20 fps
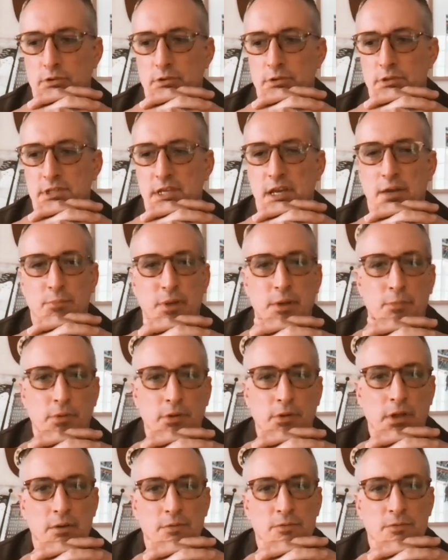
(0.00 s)
set people
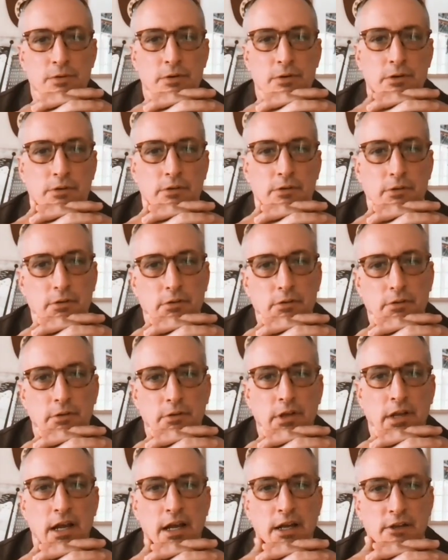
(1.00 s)
up for the
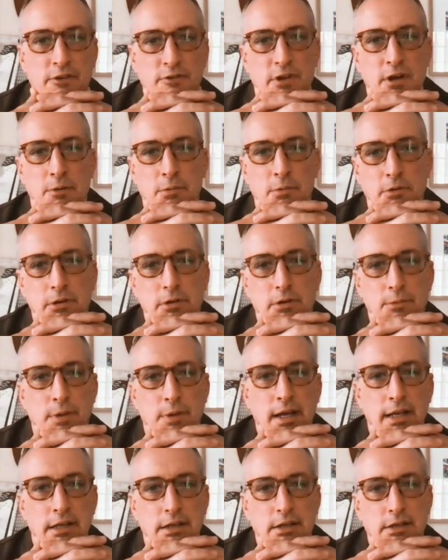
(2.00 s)
kind of
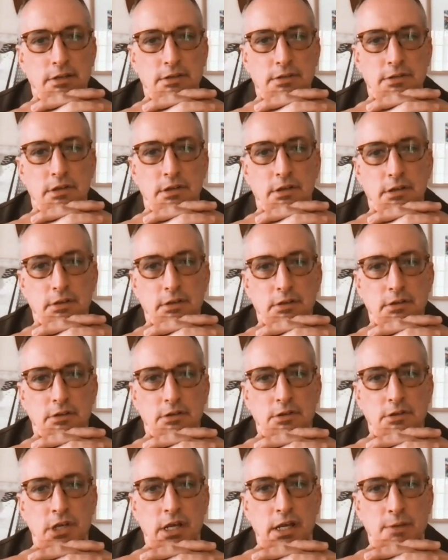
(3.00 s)
double-mindedness that
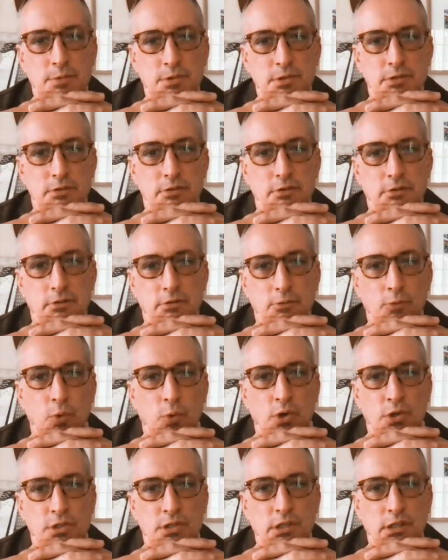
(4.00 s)
James
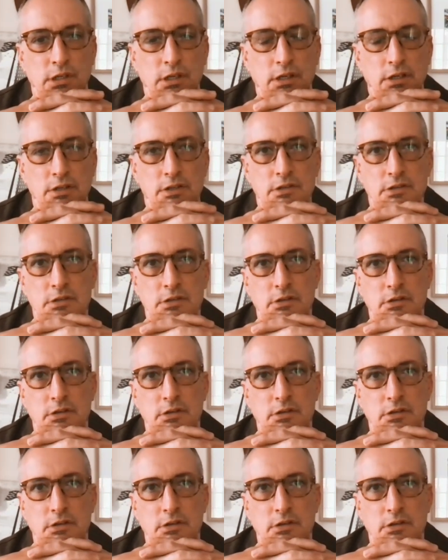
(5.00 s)
warns against.